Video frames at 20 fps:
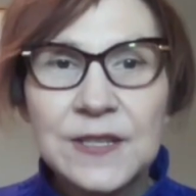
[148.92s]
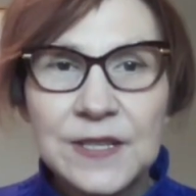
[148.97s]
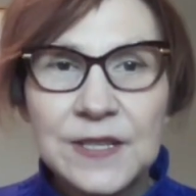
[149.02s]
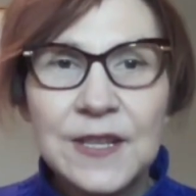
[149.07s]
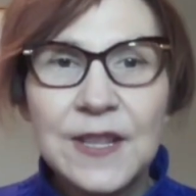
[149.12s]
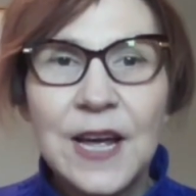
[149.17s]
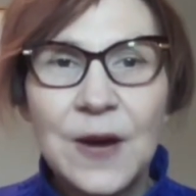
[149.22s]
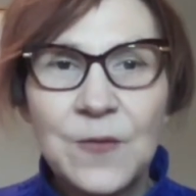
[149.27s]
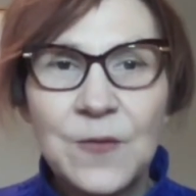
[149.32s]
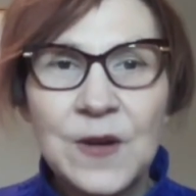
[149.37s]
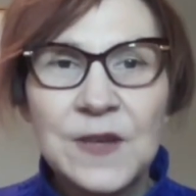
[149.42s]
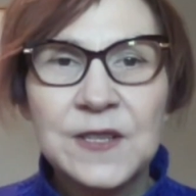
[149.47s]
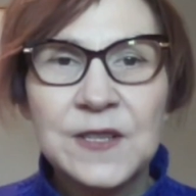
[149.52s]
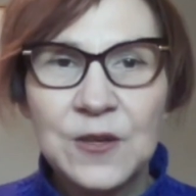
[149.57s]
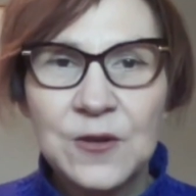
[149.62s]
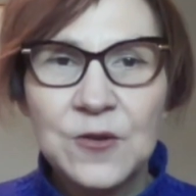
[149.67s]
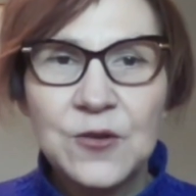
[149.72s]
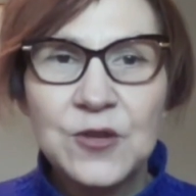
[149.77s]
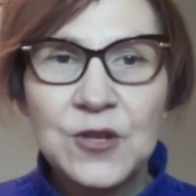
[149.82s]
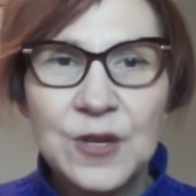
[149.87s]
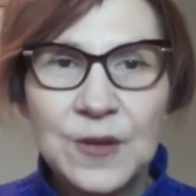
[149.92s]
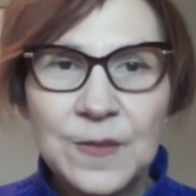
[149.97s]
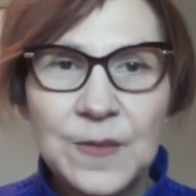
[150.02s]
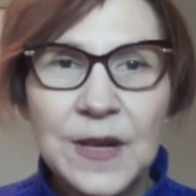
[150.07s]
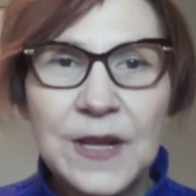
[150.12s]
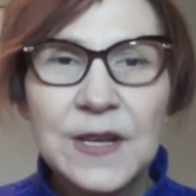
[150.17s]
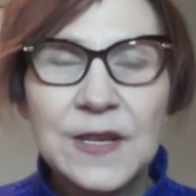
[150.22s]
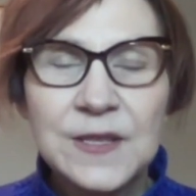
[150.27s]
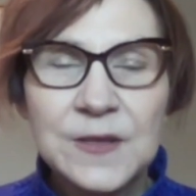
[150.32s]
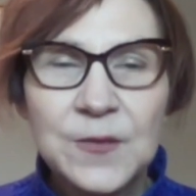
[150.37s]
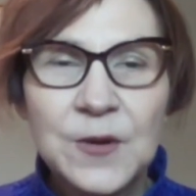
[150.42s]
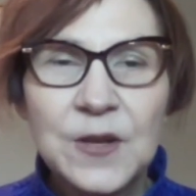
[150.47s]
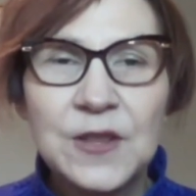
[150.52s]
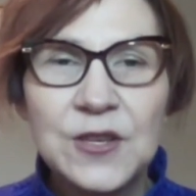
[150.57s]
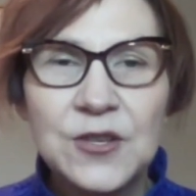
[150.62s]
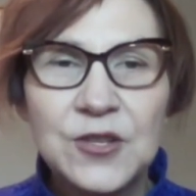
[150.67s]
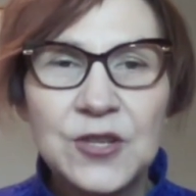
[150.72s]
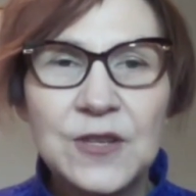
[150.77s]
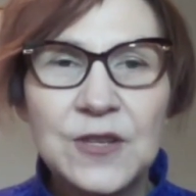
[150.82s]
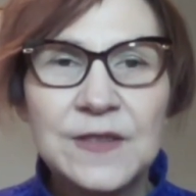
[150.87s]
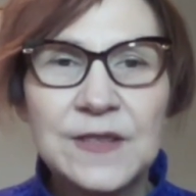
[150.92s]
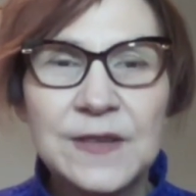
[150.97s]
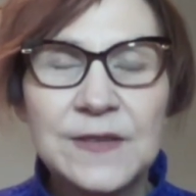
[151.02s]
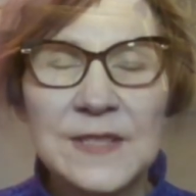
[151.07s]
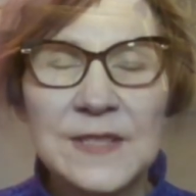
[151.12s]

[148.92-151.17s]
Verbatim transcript: to that resolution, because what the chiefs have